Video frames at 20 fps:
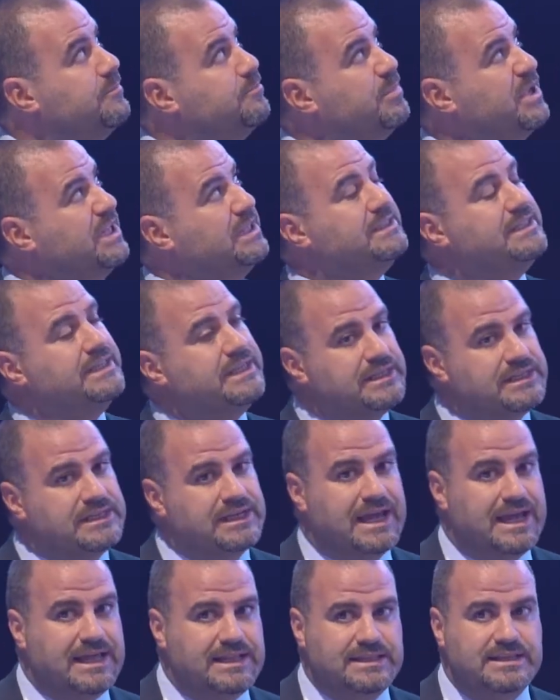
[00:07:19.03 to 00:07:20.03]
building
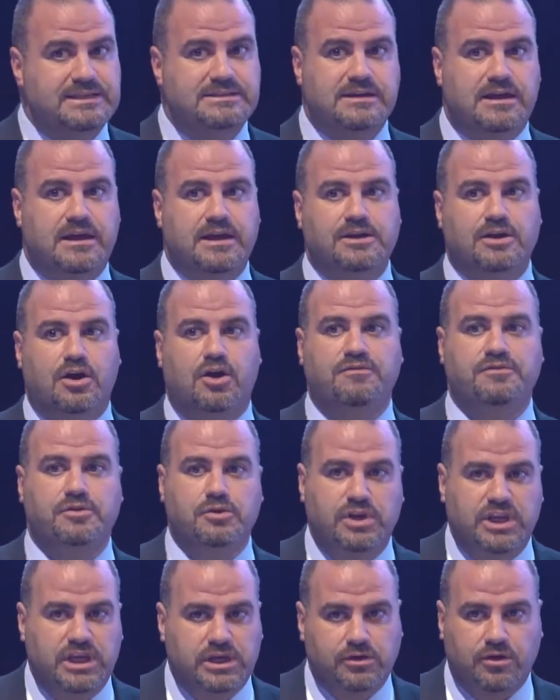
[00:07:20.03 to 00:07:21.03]
and design of
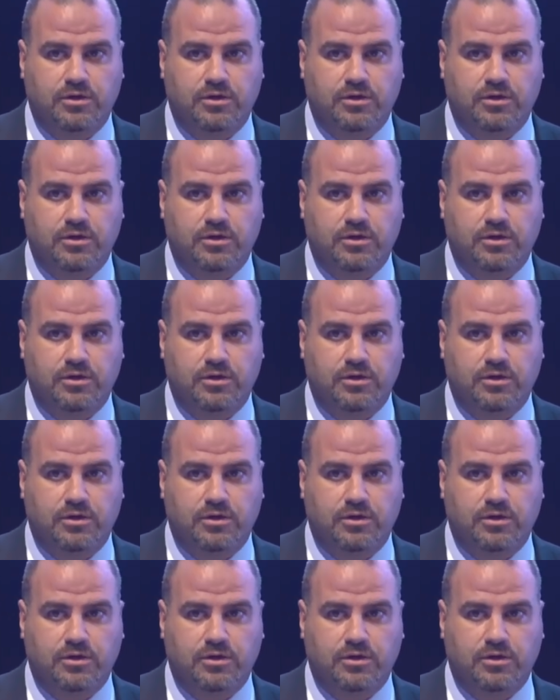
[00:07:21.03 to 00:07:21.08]
unique